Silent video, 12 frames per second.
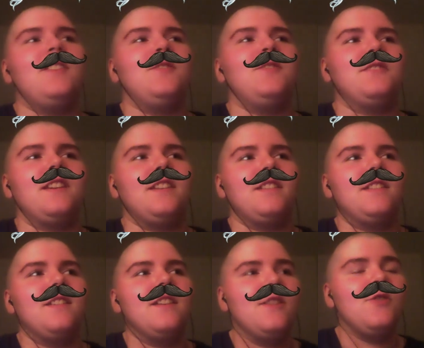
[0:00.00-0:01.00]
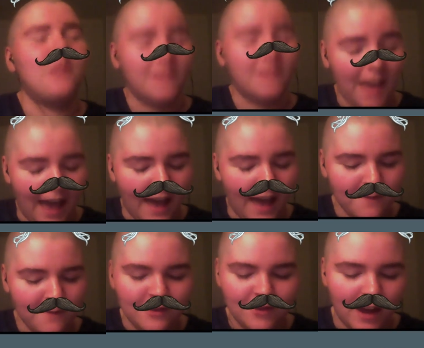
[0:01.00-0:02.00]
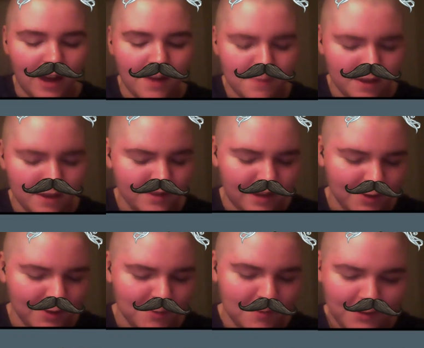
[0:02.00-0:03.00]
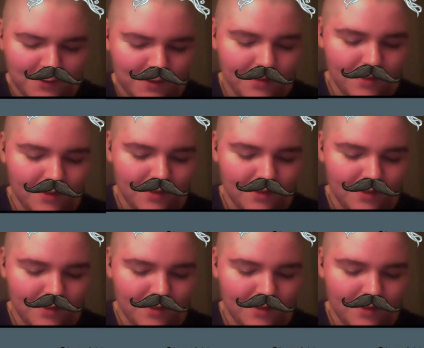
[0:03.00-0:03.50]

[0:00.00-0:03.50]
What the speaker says: It was like, you get to have a giant bison as your best friend.